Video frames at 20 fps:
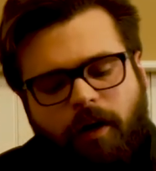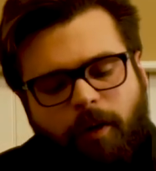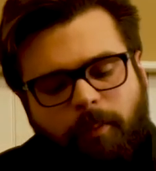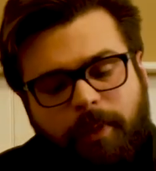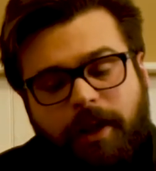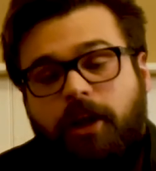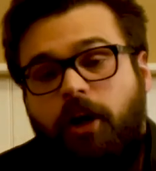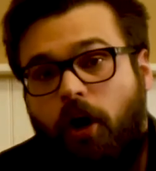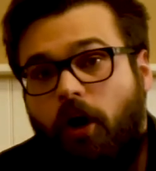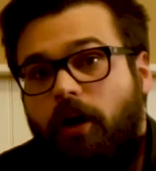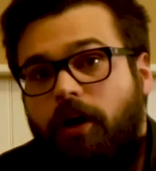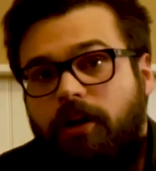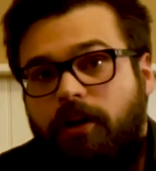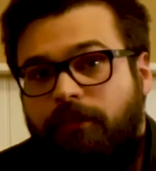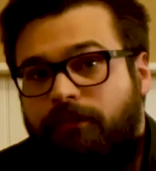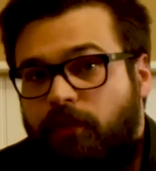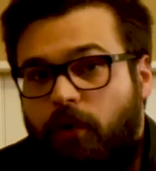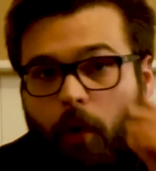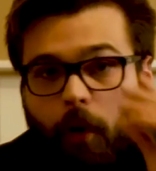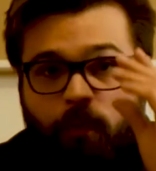It could
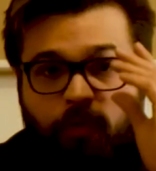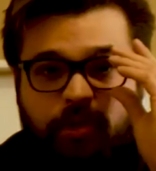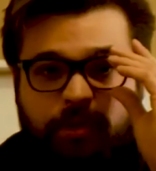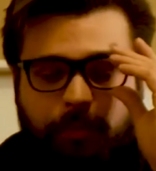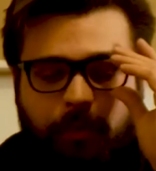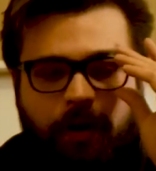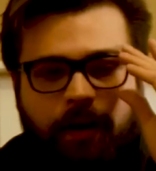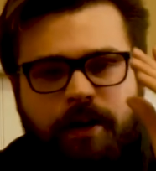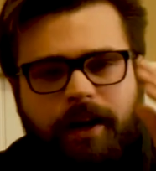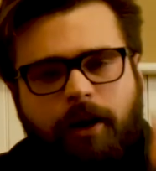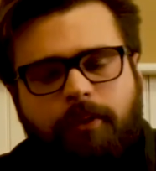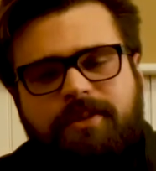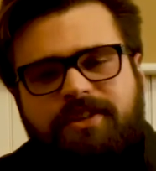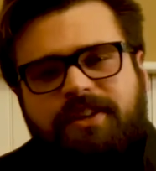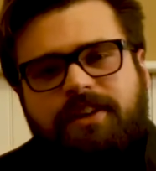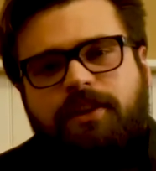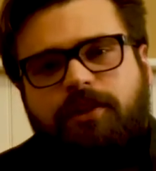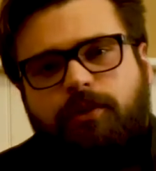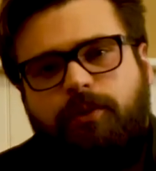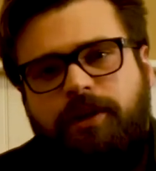if you oversprayed. I would
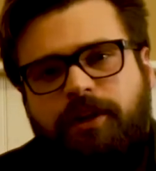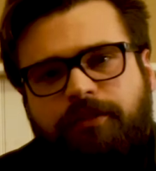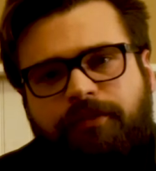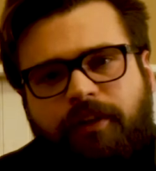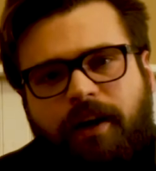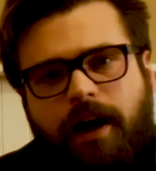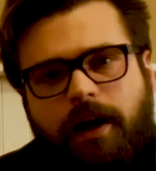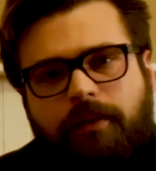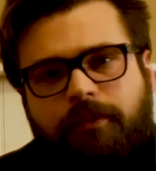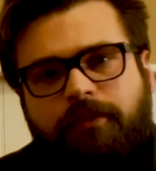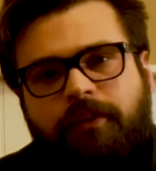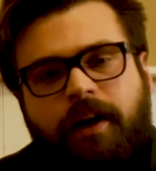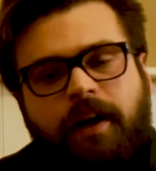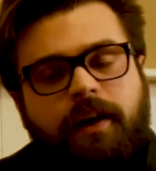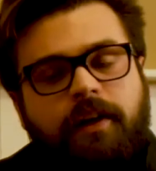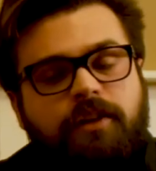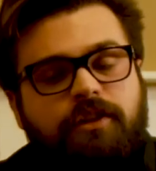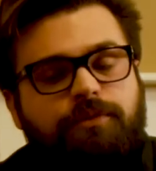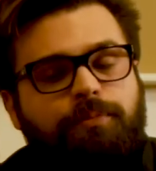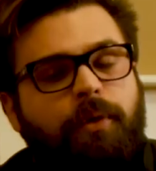say 3 to 5
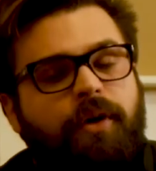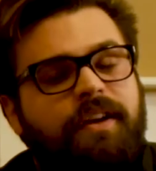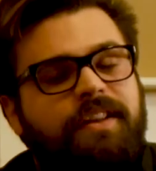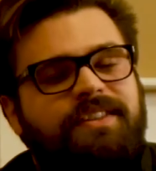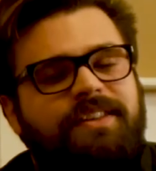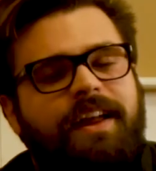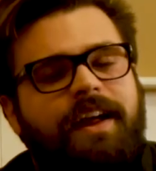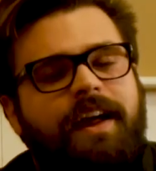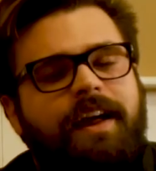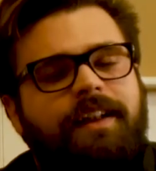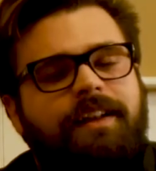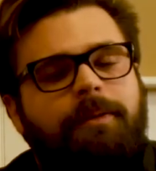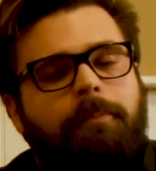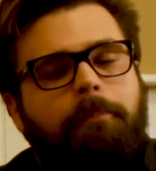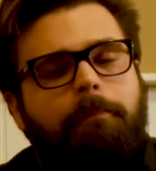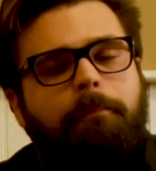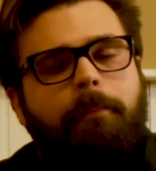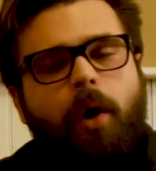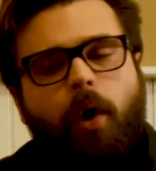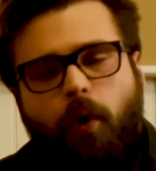sprays at
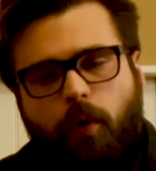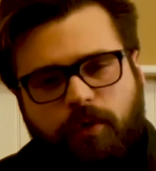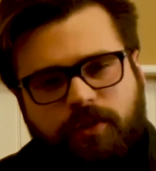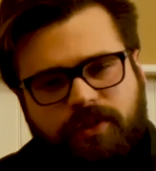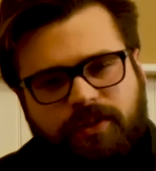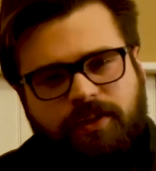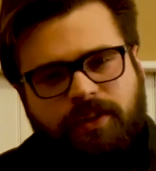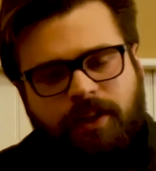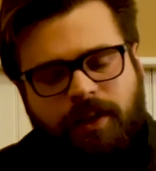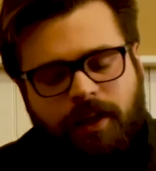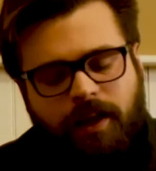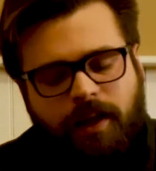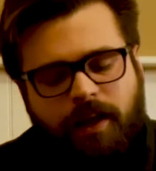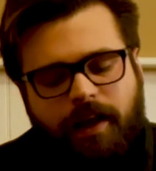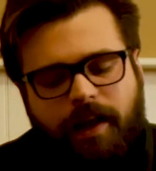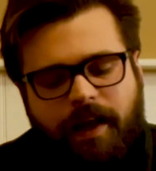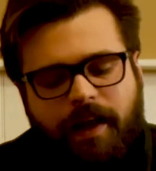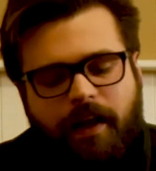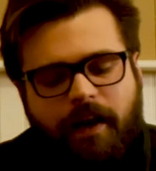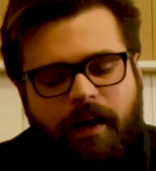most.
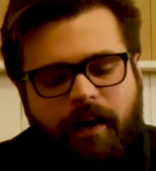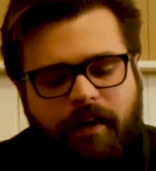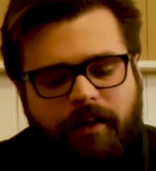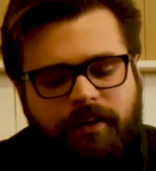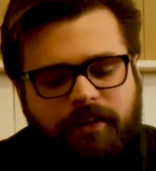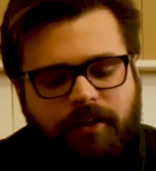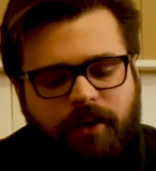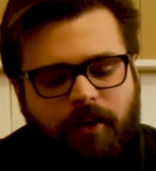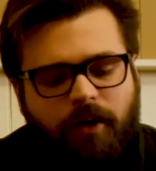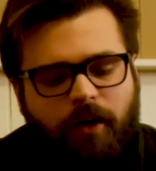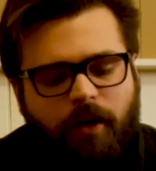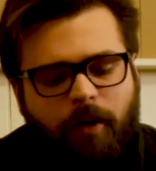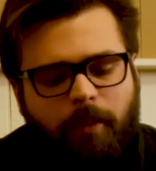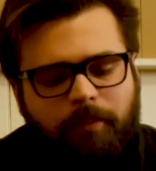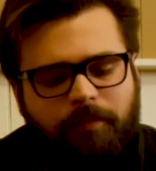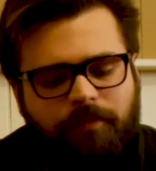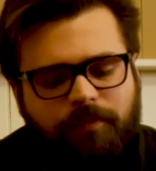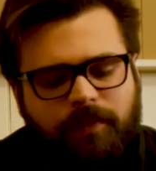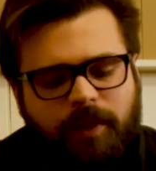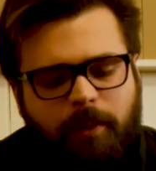And
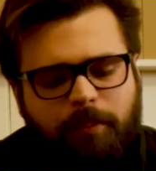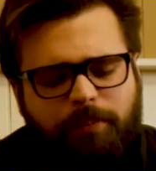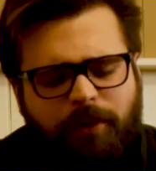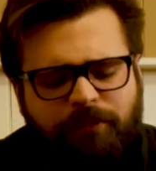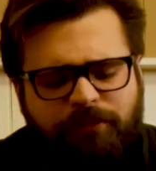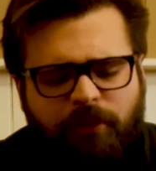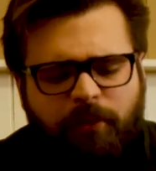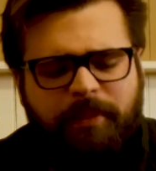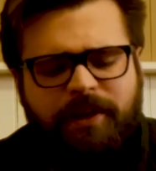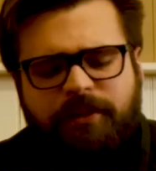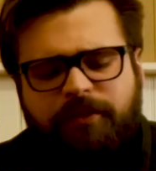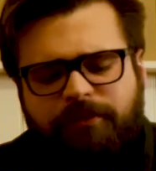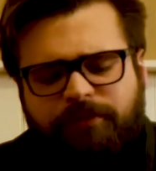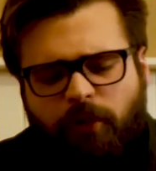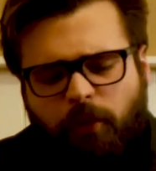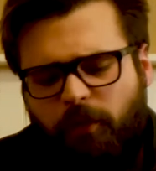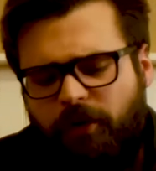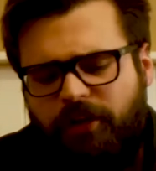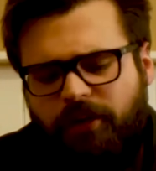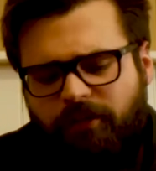but for me,
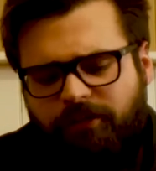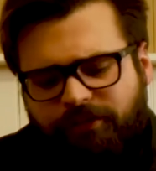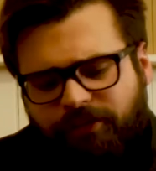for me,